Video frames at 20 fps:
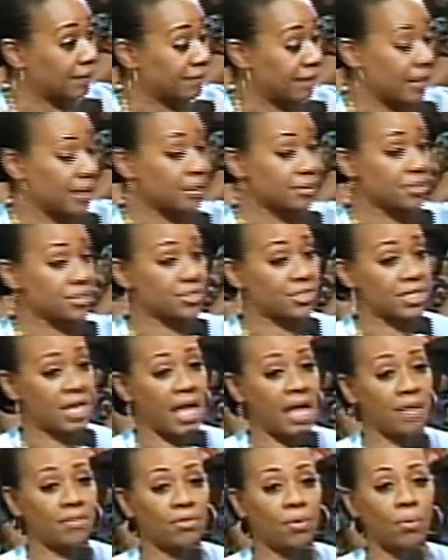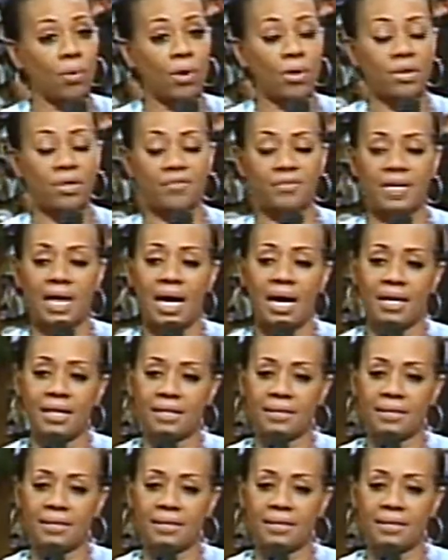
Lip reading: They understand the word of God,